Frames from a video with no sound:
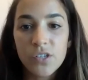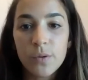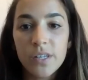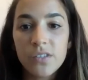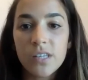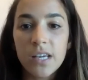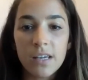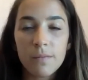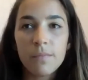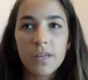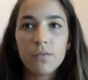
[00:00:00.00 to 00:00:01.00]
So it
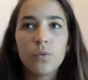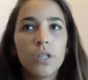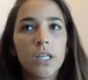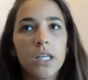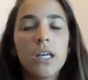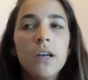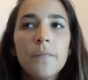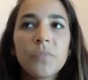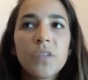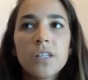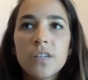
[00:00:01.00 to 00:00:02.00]
can be really
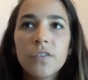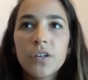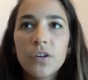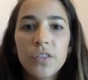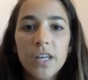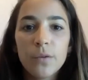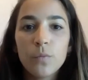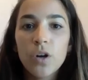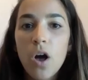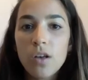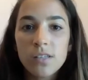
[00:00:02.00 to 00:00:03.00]
difficult that
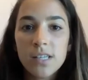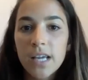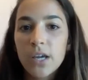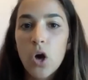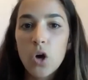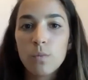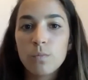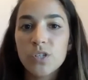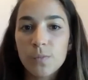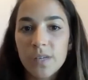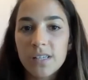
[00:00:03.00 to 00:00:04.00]
we're all staying home
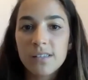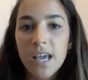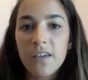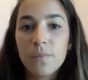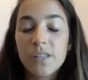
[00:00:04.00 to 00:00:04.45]
to be safe,